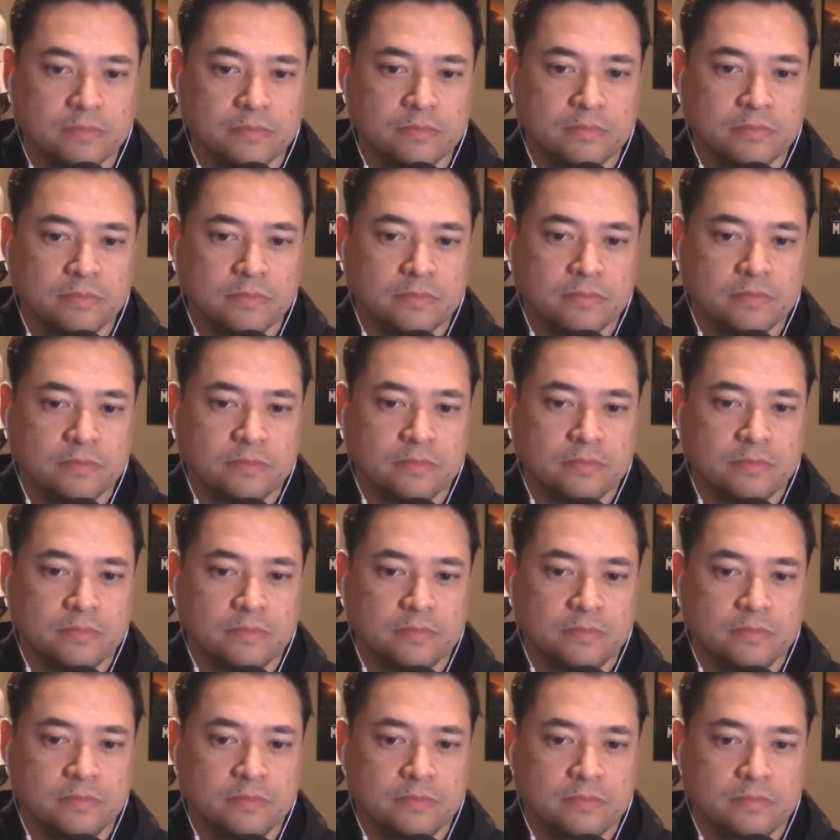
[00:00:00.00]

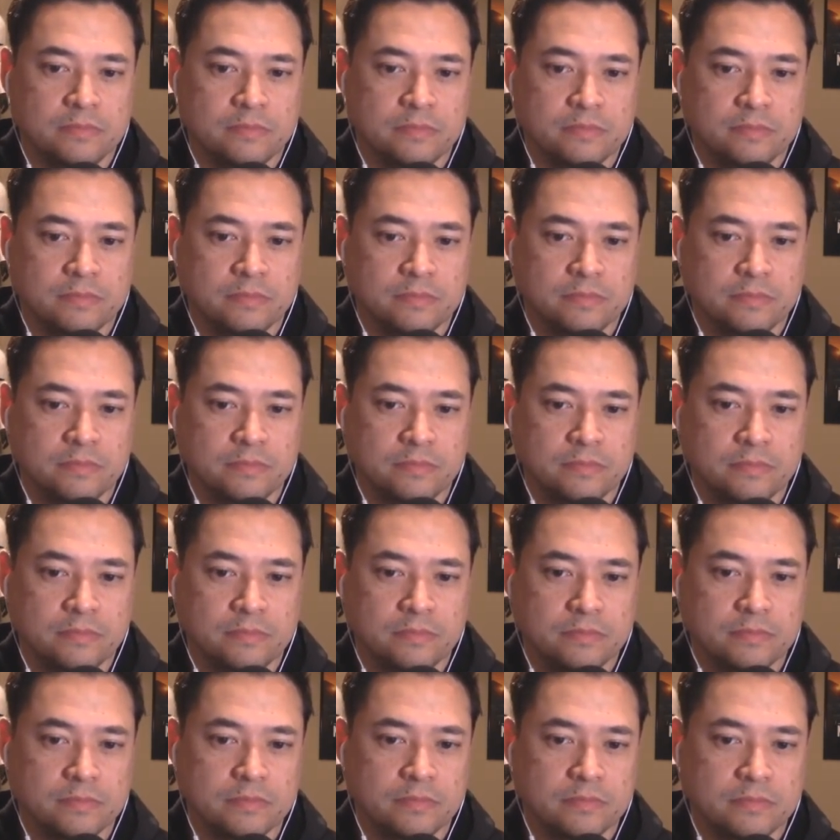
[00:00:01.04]

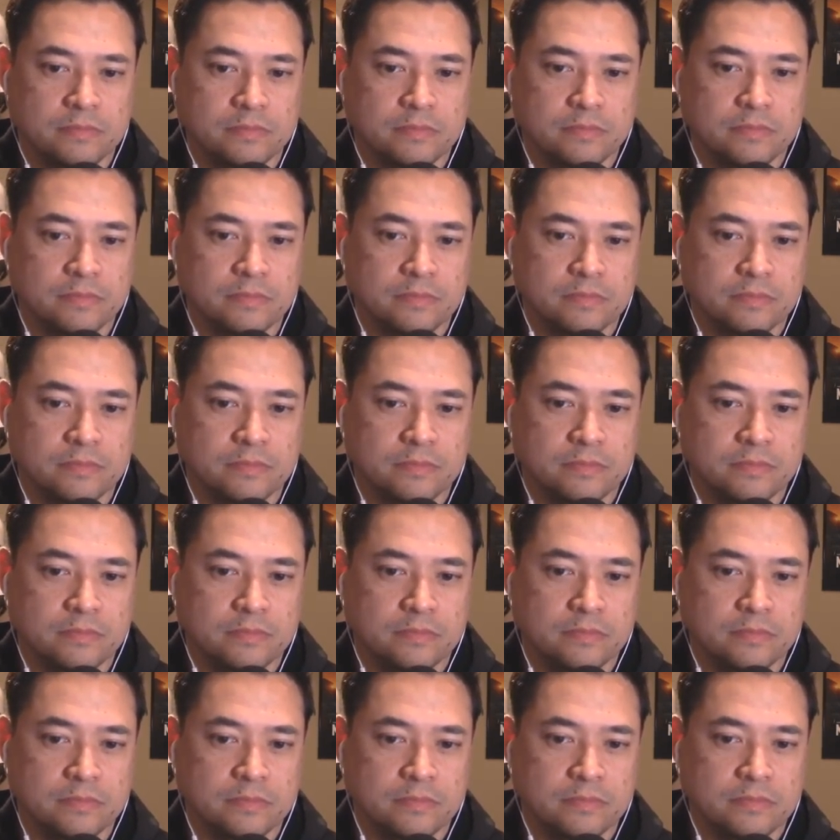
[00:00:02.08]

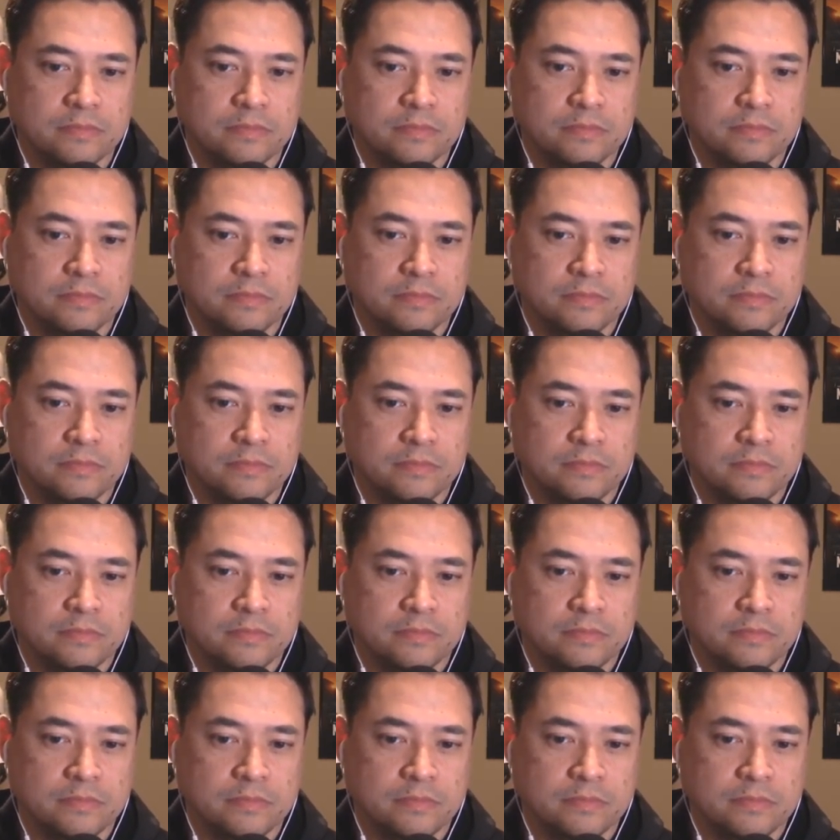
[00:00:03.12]
[no speech]